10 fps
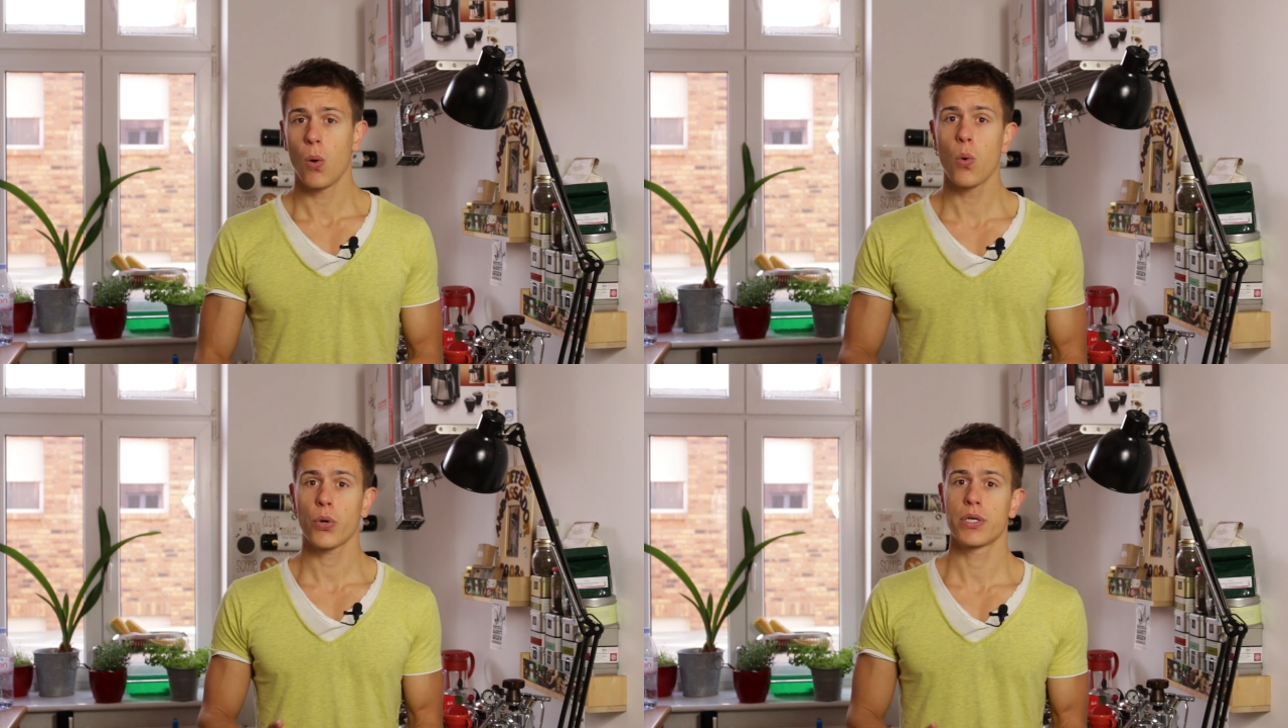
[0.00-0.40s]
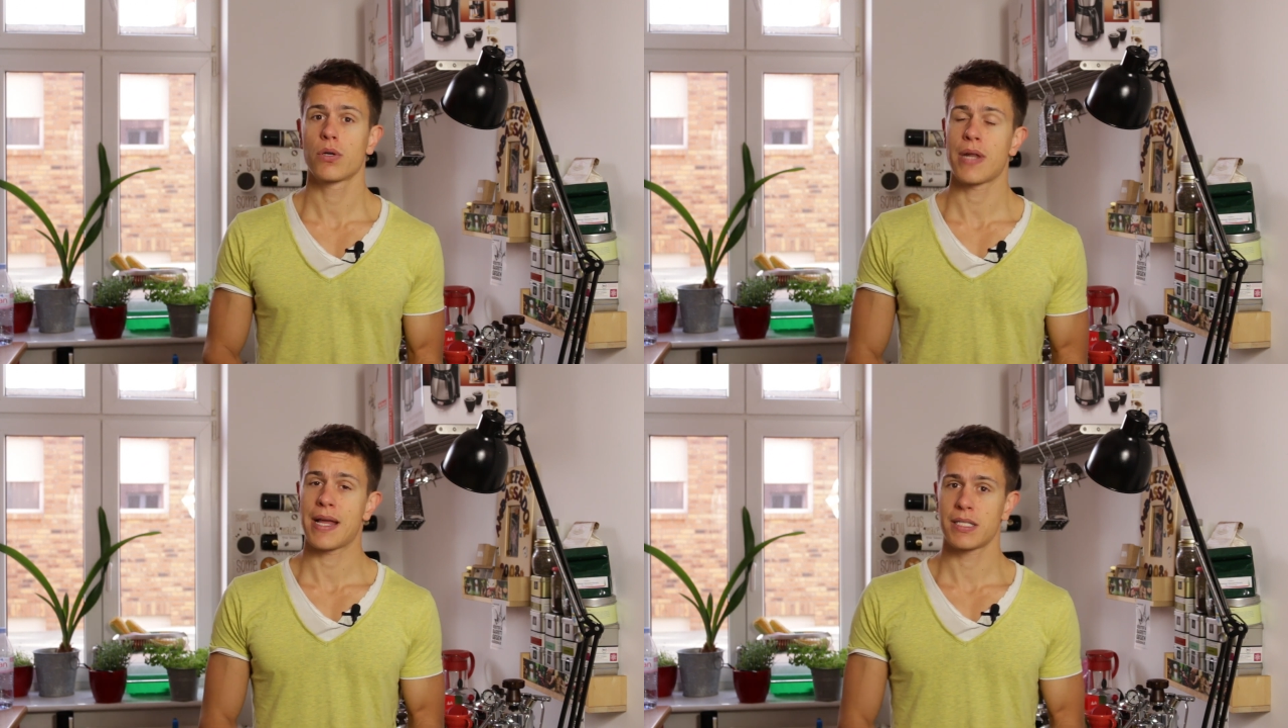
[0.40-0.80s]
or you
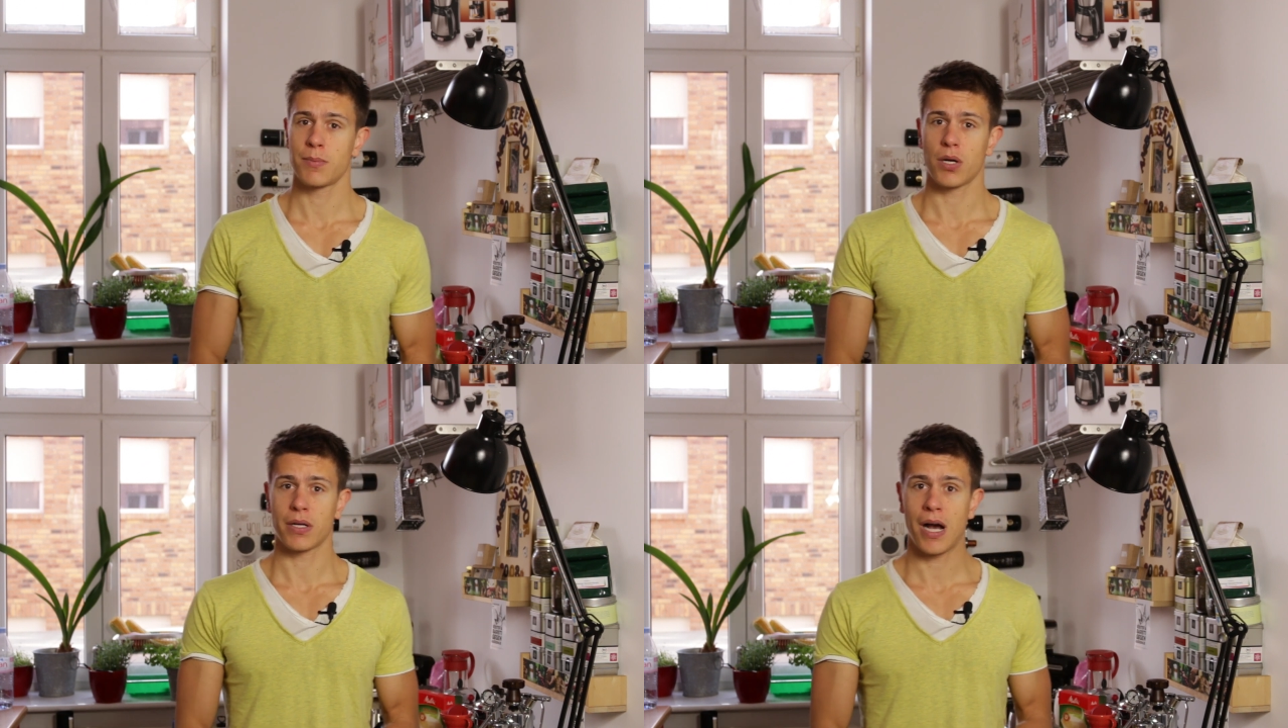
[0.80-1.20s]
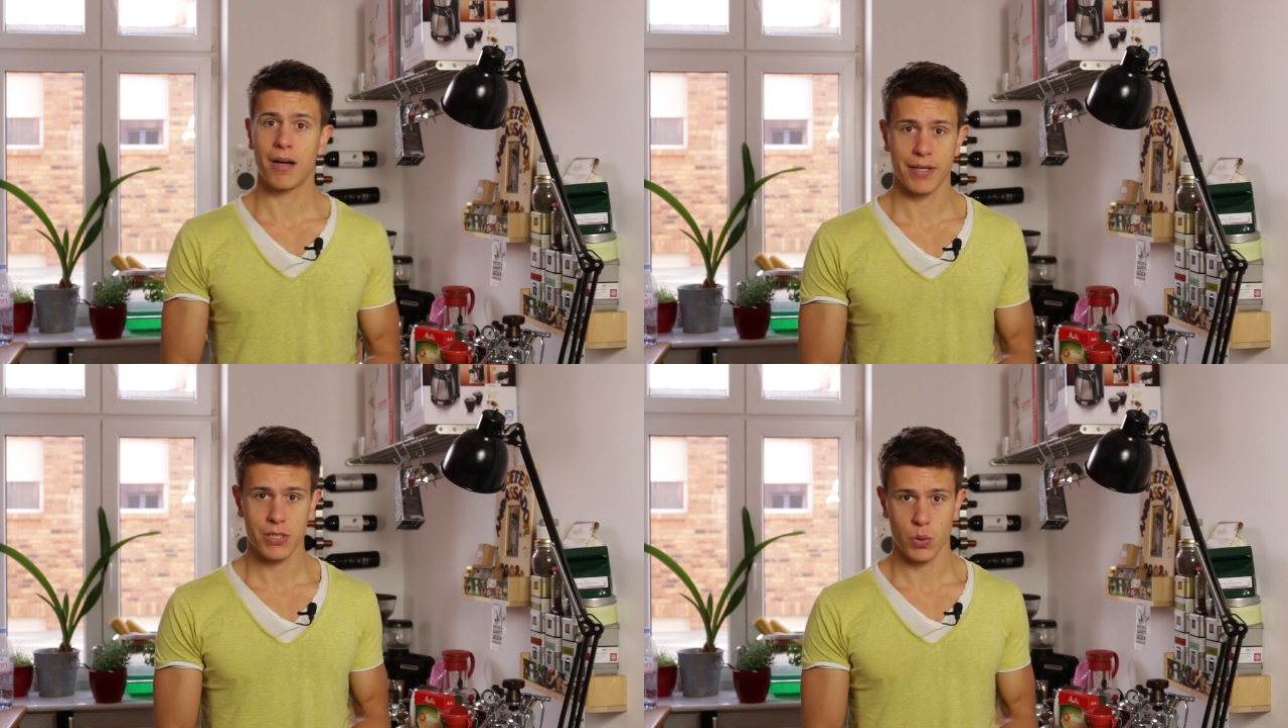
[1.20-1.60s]
could add some
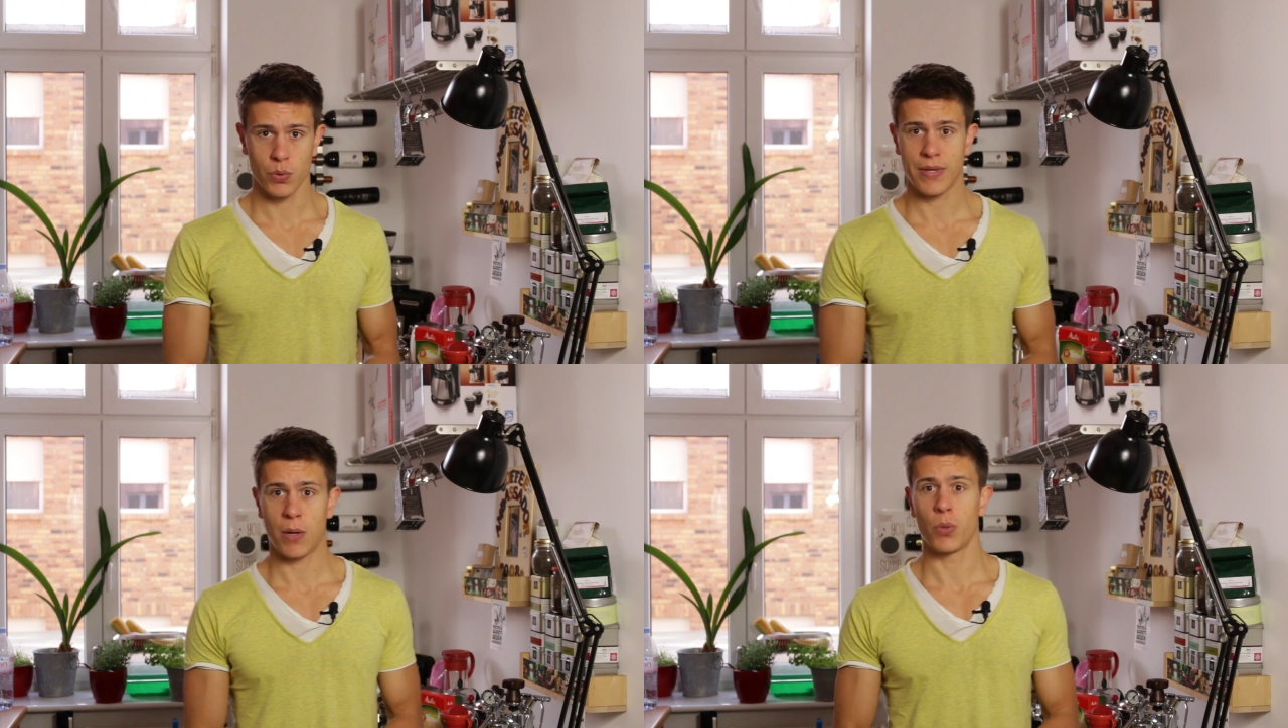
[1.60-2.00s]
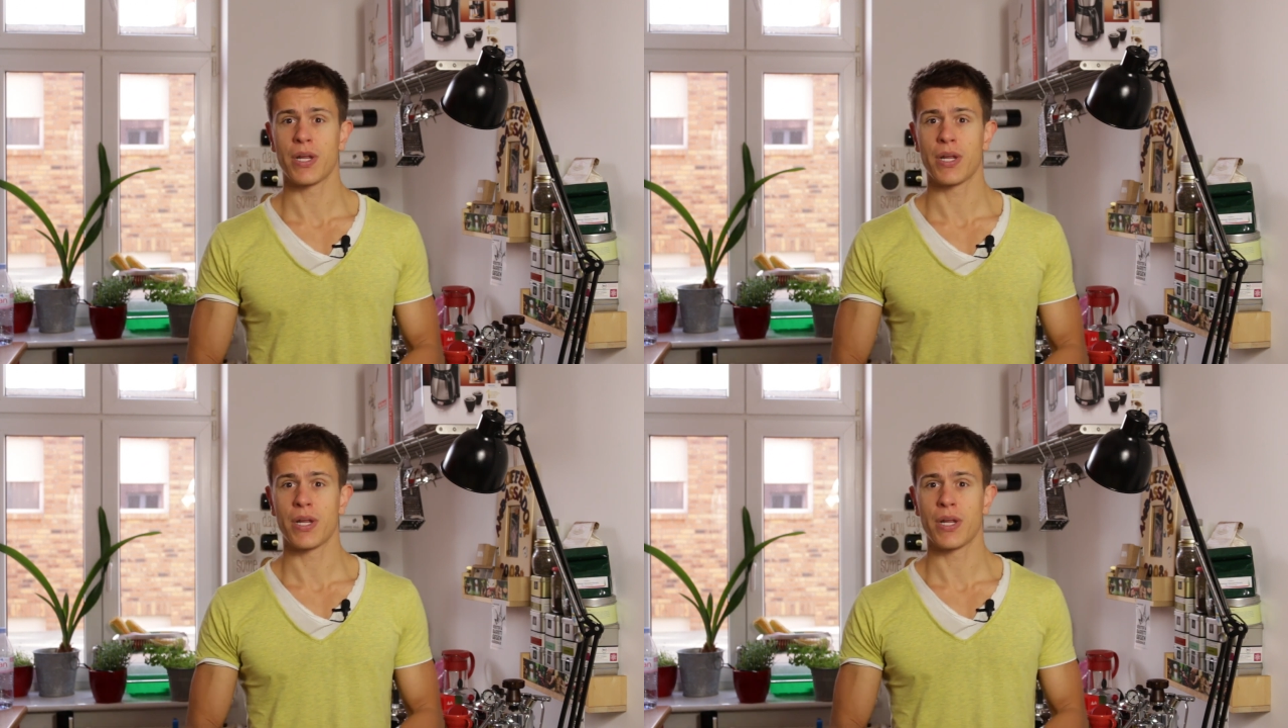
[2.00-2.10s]
agave to it that